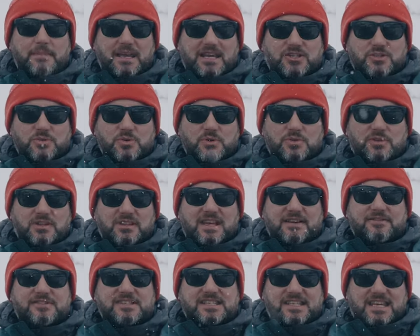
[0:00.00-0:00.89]
make sure
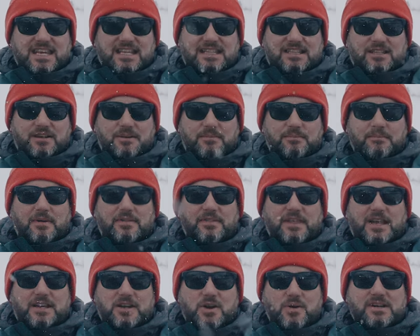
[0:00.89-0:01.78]
that they've skied them,
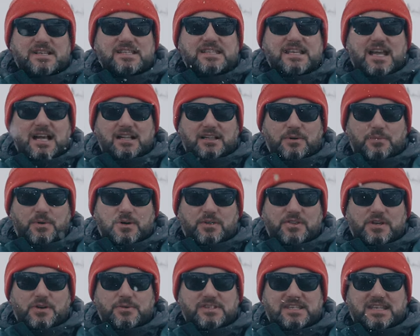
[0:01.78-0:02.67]
they know exactly
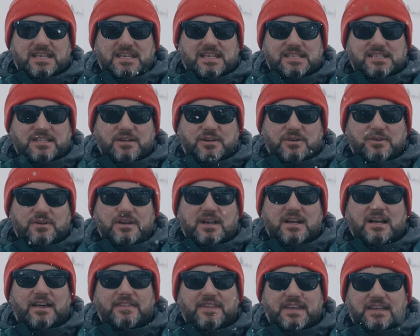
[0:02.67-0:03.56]
what those skis do,
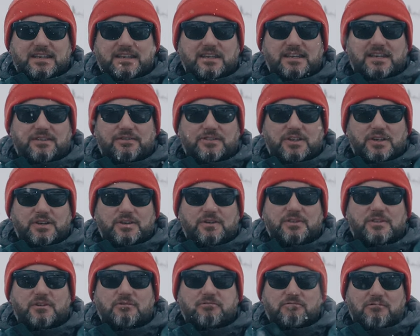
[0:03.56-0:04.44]
and they can give
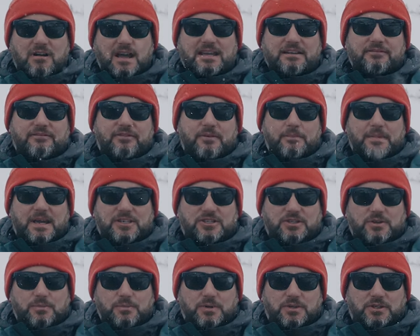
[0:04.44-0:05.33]
you the right
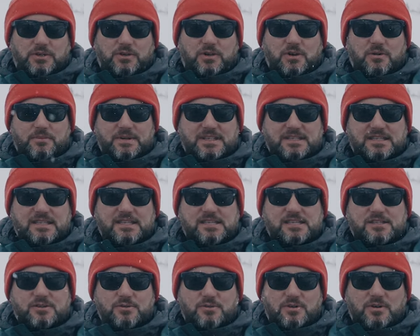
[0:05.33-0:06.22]
information when you come into
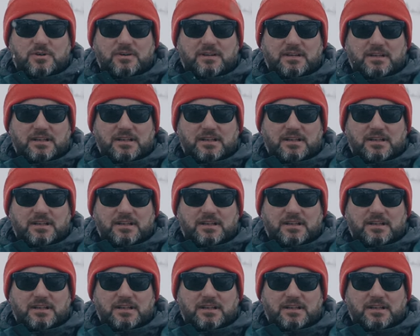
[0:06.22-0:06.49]
the store.